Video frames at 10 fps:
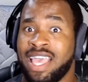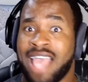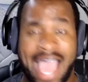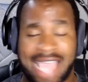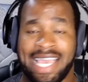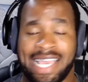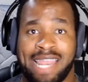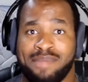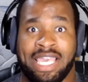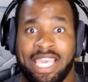I can't
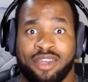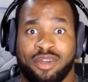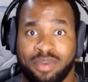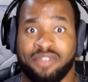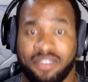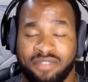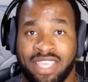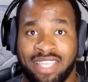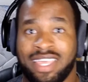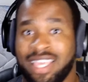climb a hill with
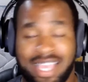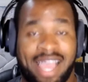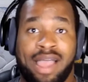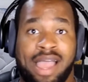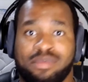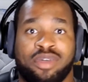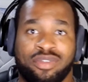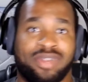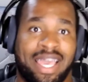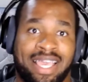15. I'm going
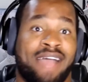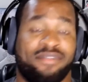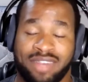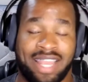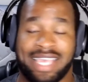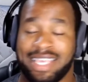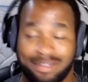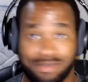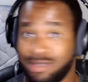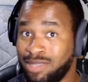to have to
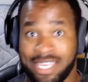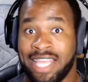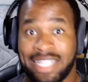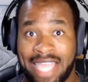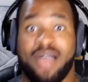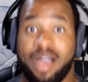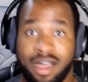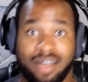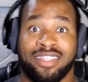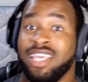gear down
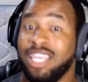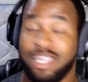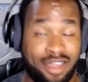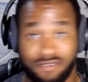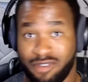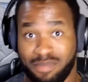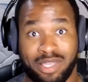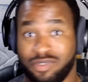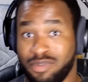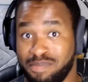hard enough for
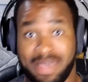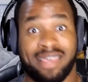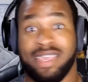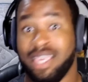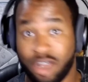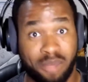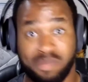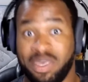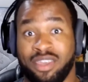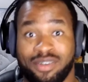me to make it
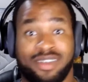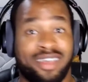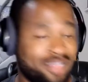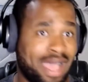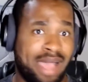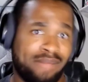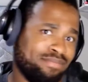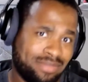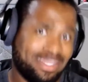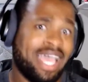uphill.
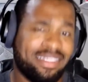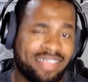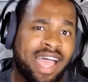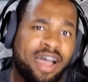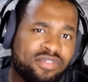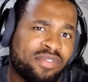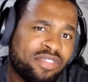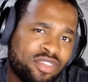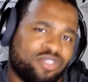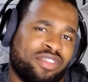That is how
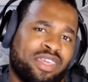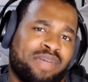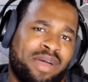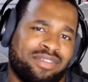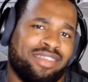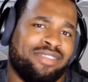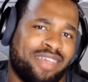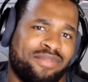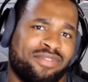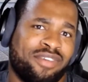something you should think about in
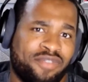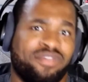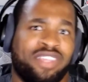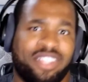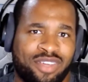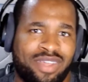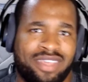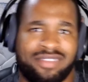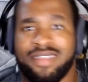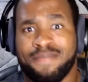terms of 15
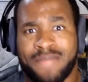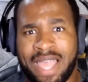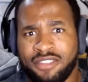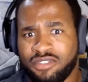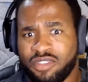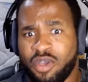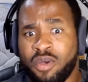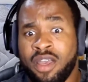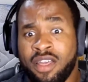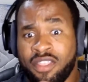degrees. And
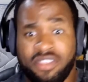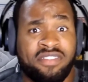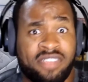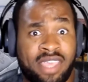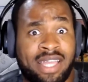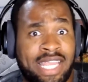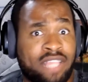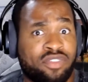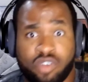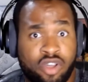so this here
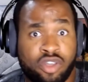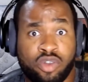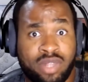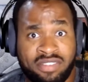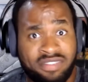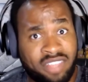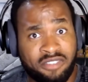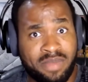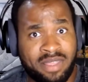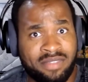led to concluding
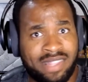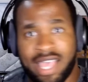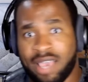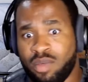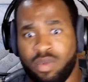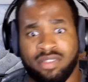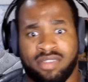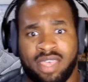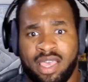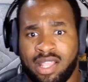statements like what?
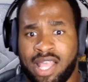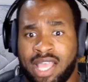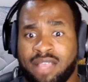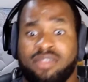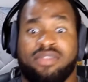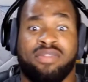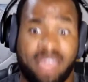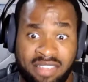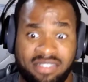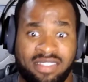Like
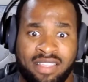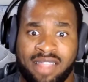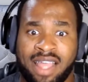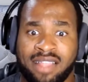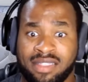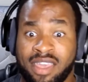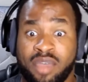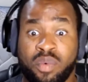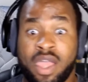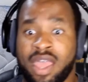they said that they
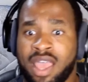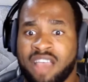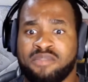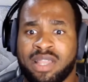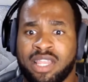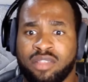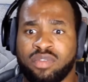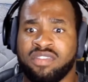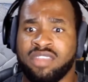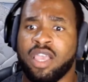were expecting
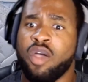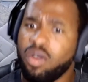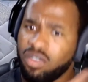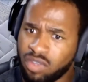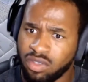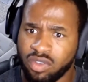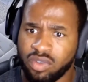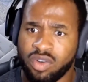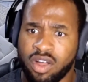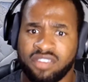to see
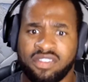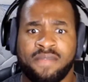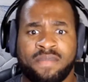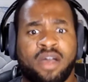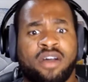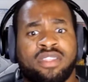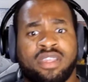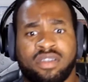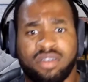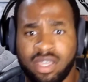horizontal rocks on
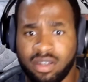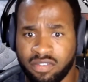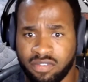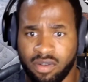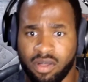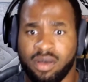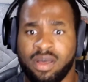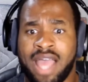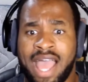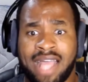the crater floor,
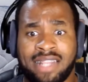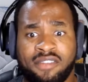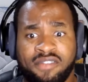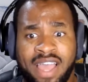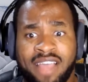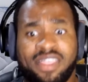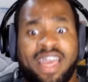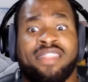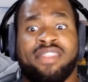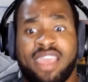and the fact
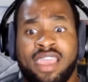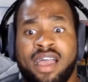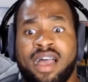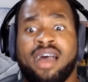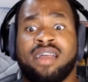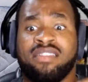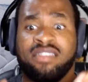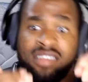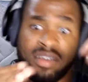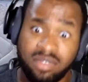that they are
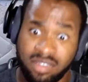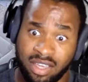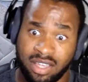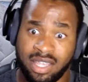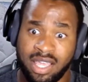tilted